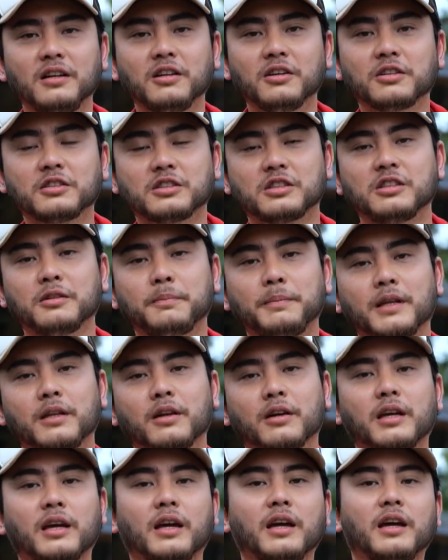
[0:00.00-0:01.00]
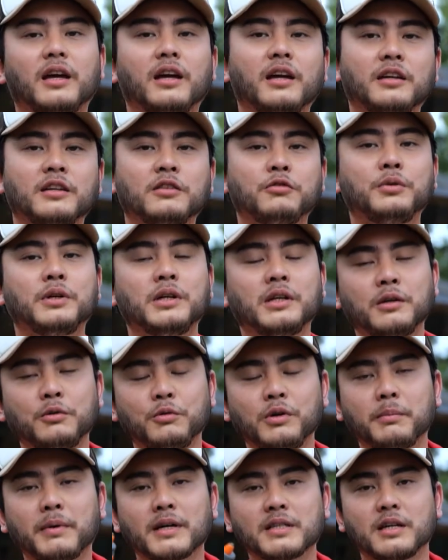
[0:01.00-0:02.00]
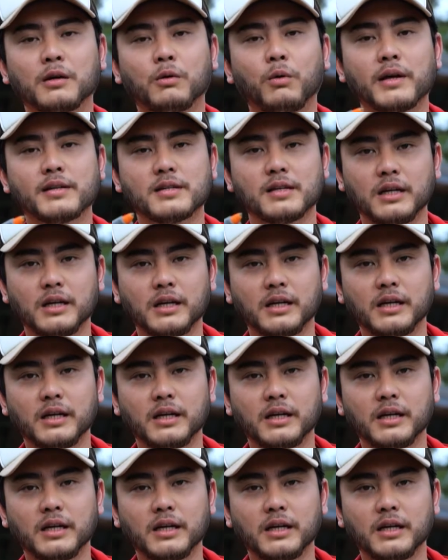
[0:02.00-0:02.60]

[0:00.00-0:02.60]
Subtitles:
look stupid, okay? We must always learn.